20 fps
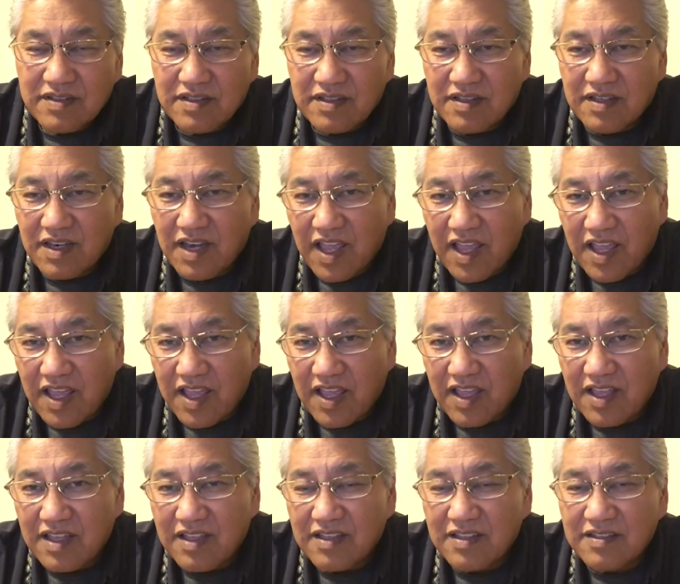Ne,
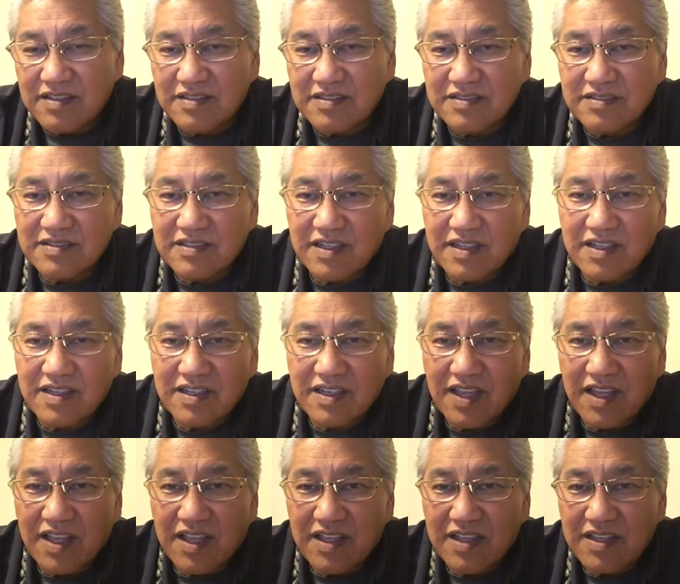
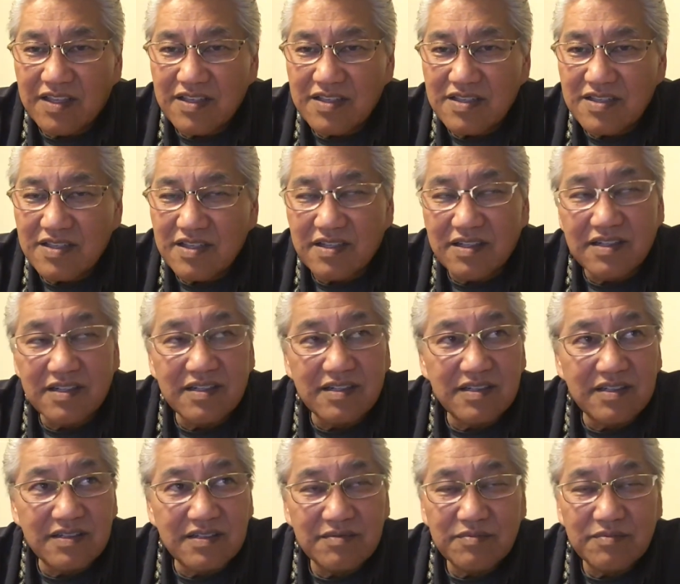Ne is the